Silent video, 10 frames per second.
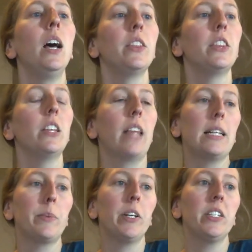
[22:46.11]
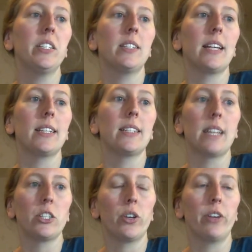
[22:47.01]
The last part is assessing
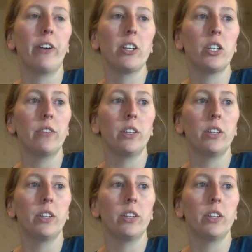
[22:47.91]
sensory function of the